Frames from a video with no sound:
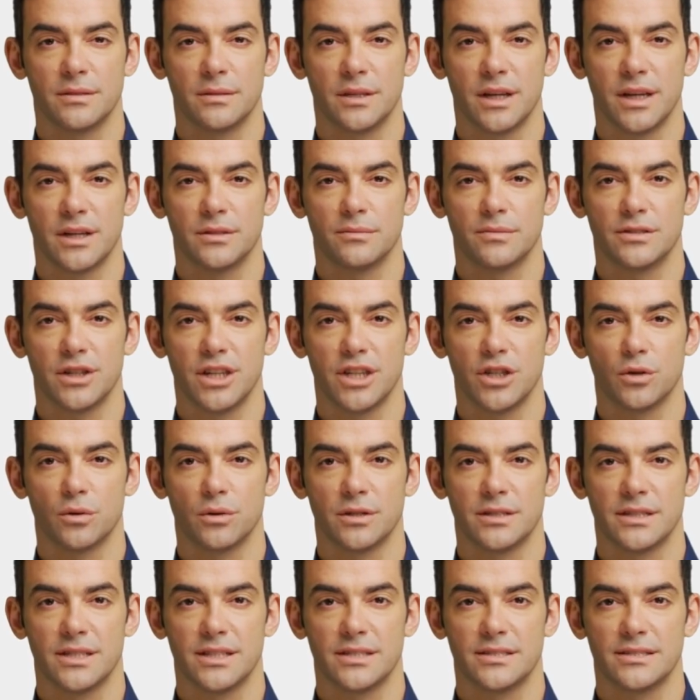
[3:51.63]
By
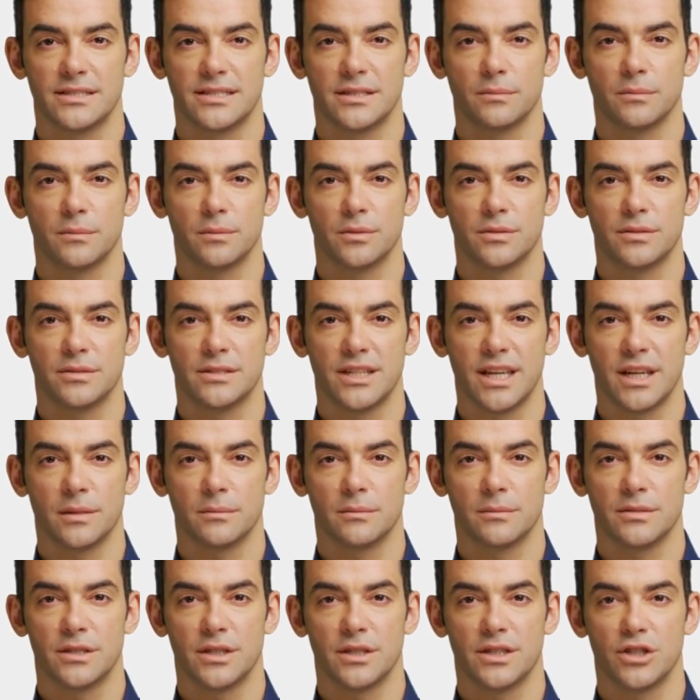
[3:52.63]
following these simple
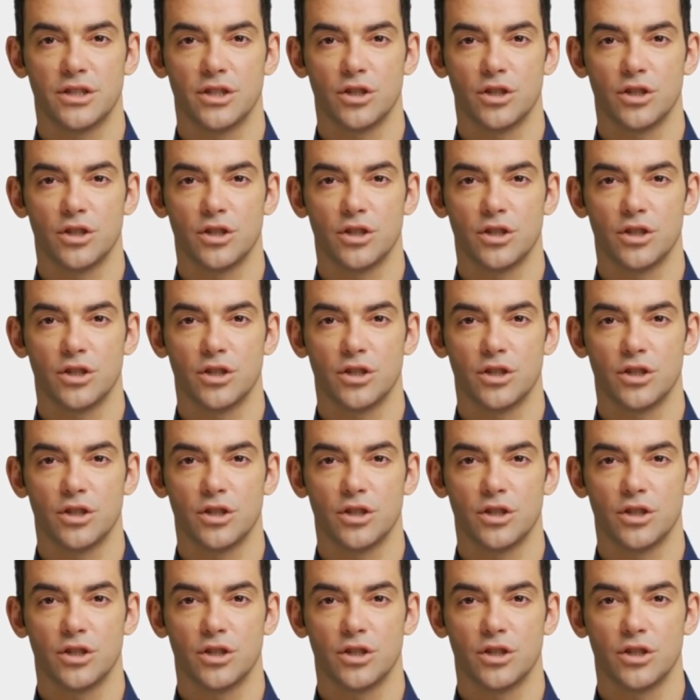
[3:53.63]
steps,